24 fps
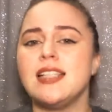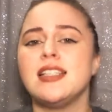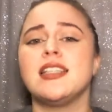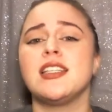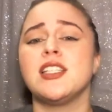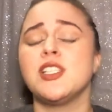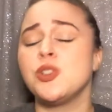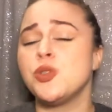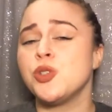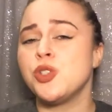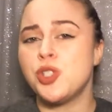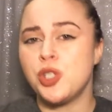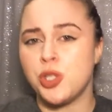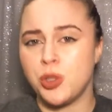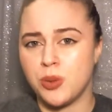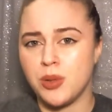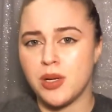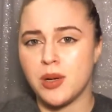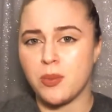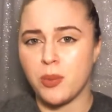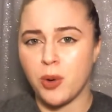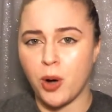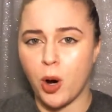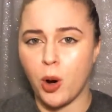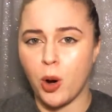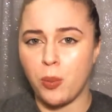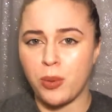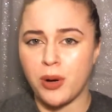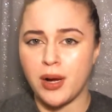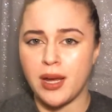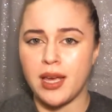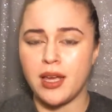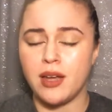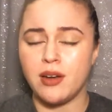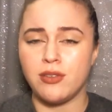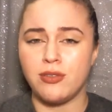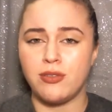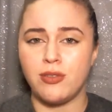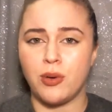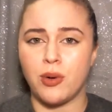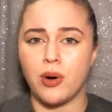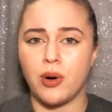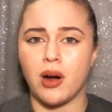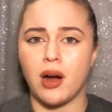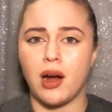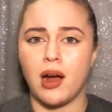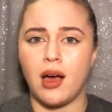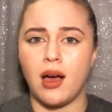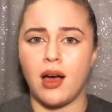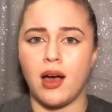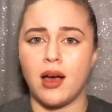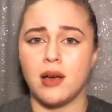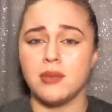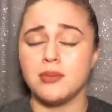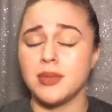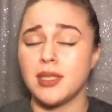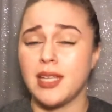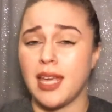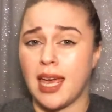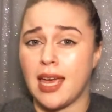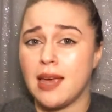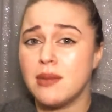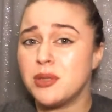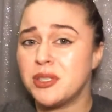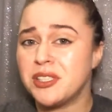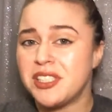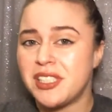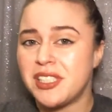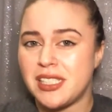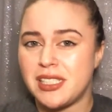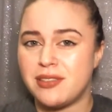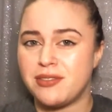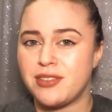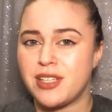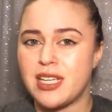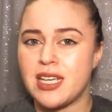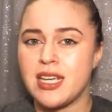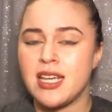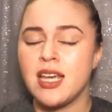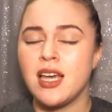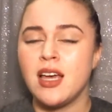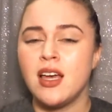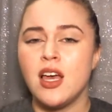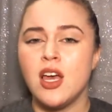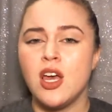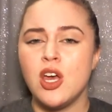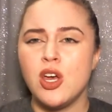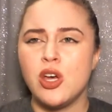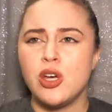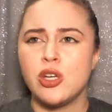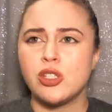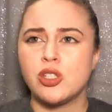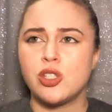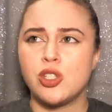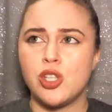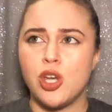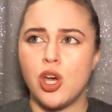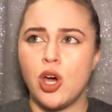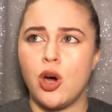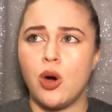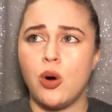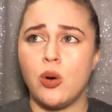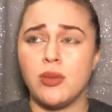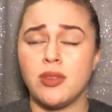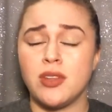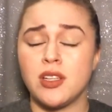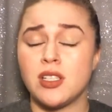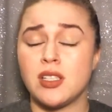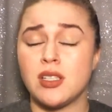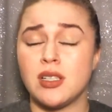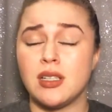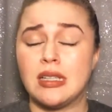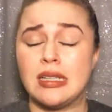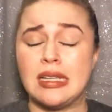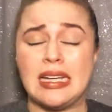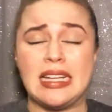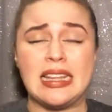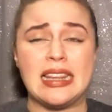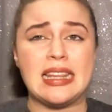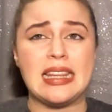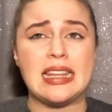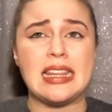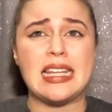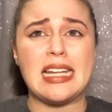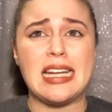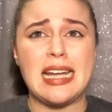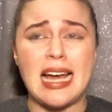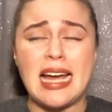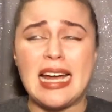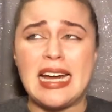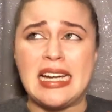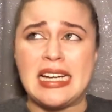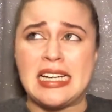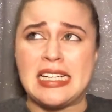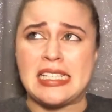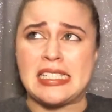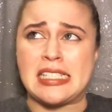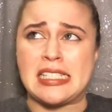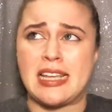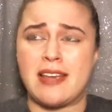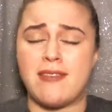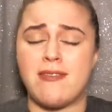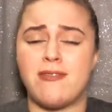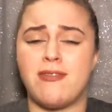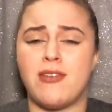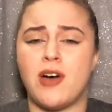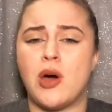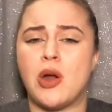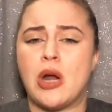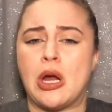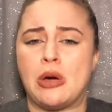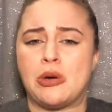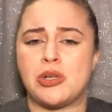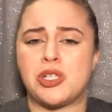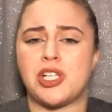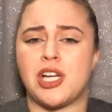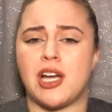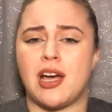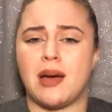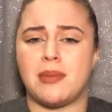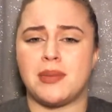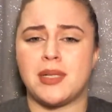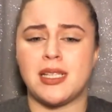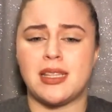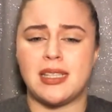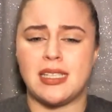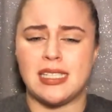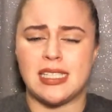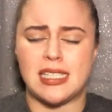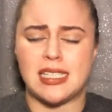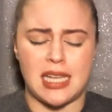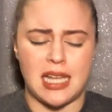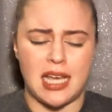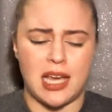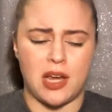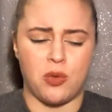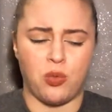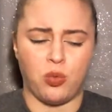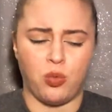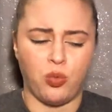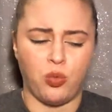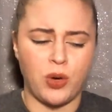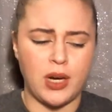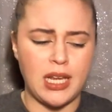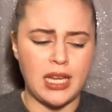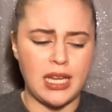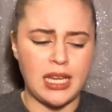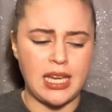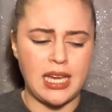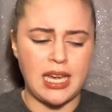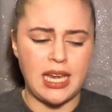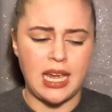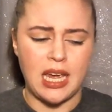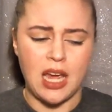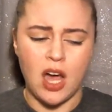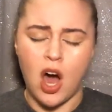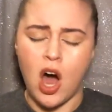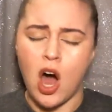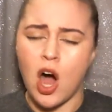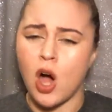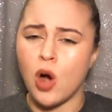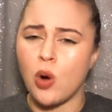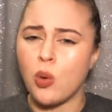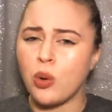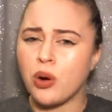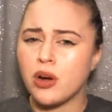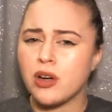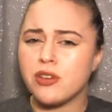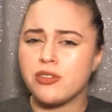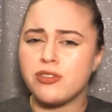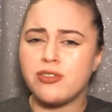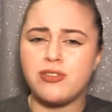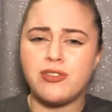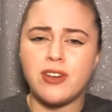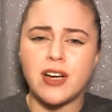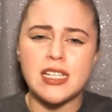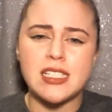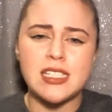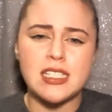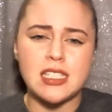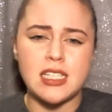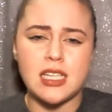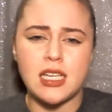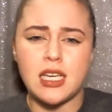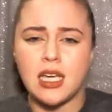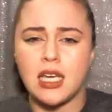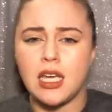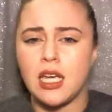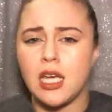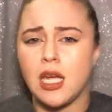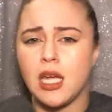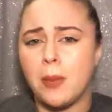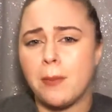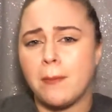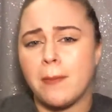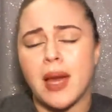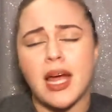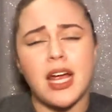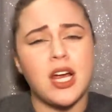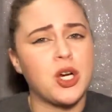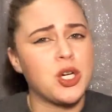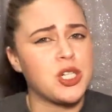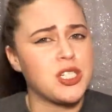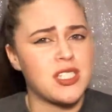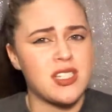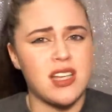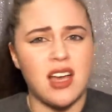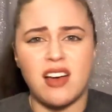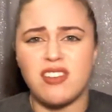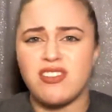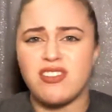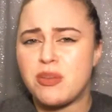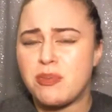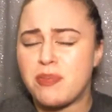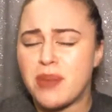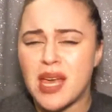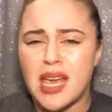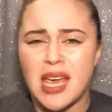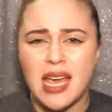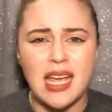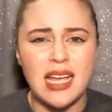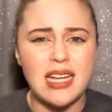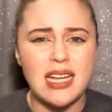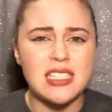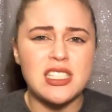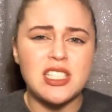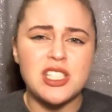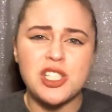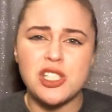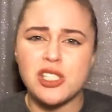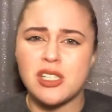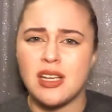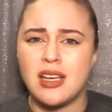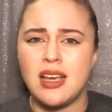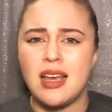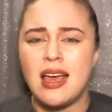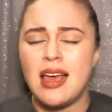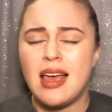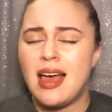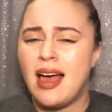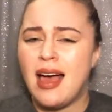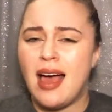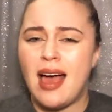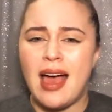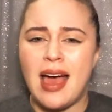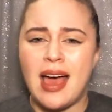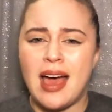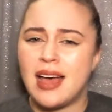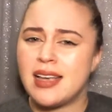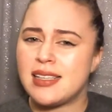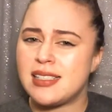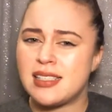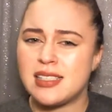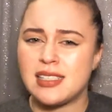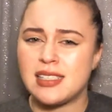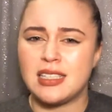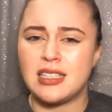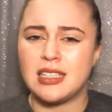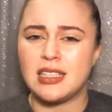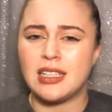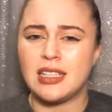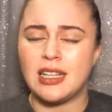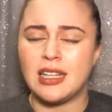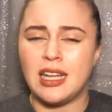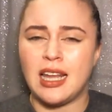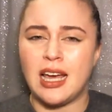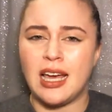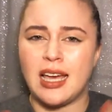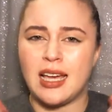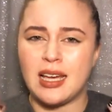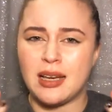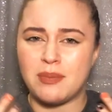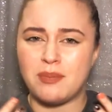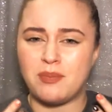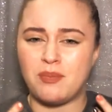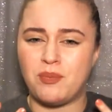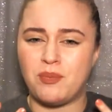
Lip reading: that this was too inappropriate for cable TV. So this in the 90s they photoshopped these like really awkward fuzzy Microsoft Paint-esque like